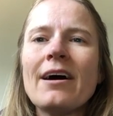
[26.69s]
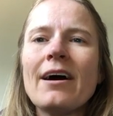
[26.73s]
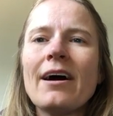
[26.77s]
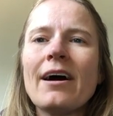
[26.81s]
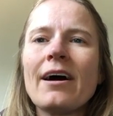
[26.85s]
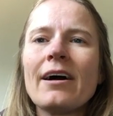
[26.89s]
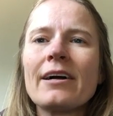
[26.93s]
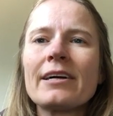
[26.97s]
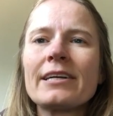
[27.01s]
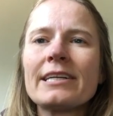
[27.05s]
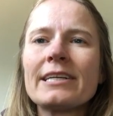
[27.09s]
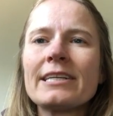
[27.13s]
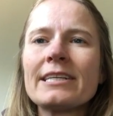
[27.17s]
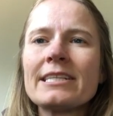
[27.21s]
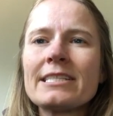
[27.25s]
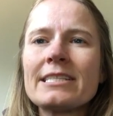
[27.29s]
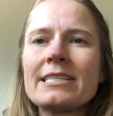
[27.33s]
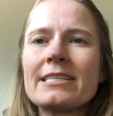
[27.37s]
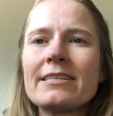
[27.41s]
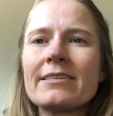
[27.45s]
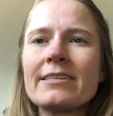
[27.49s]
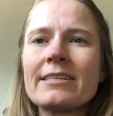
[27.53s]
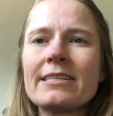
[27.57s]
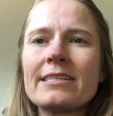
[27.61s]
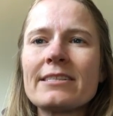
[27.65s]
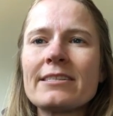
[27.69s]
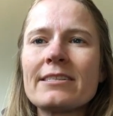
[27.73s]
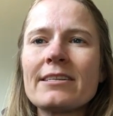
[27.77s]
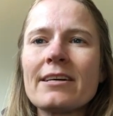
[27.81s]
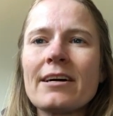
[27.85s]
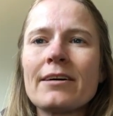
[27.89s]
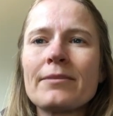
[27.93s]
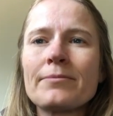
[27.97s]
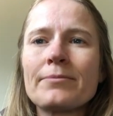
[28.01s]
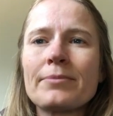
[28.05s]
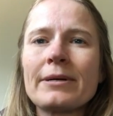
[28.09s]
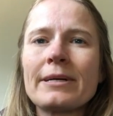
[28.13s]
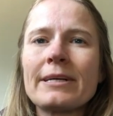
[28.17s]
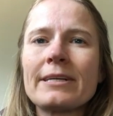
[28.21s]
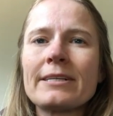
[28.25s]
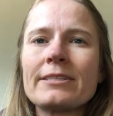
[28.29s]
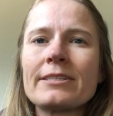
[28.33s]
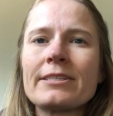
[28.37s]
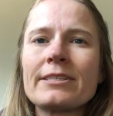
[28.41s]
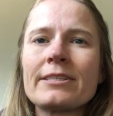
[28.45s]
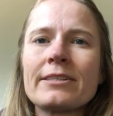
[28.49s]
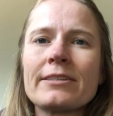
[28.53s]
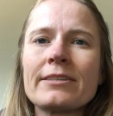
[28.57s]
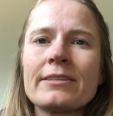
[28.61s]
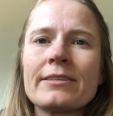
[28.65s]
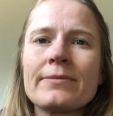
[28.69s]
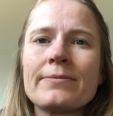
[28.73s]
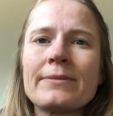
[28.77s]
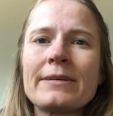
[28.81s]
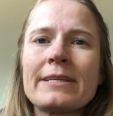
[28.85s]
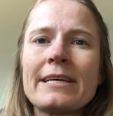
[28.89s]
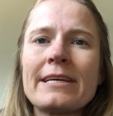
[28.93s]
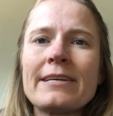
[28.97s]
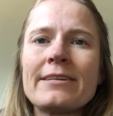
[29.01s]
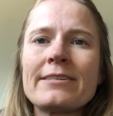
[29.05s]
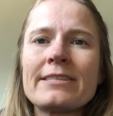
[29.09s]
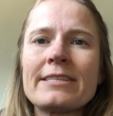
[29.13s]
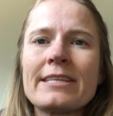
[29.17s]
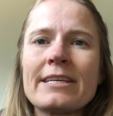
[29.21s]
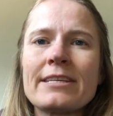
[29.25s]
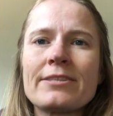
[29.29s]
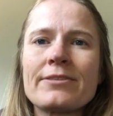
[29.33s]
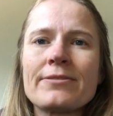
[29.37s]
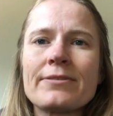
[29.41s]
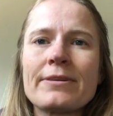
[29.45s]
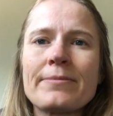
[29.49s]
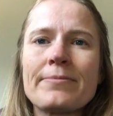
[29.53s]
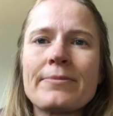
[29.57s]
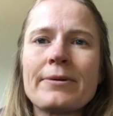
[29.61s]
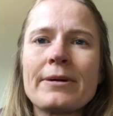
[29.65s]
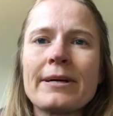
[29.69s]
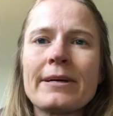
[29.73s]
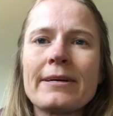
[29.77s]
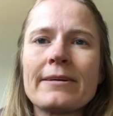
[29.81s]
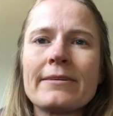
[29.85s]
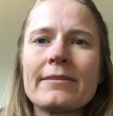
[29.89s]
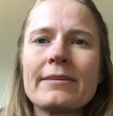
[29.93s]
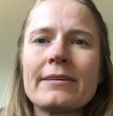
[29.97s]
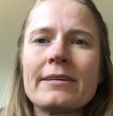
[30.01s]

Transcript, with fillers: Our current series on prayer started with intercessory prayer.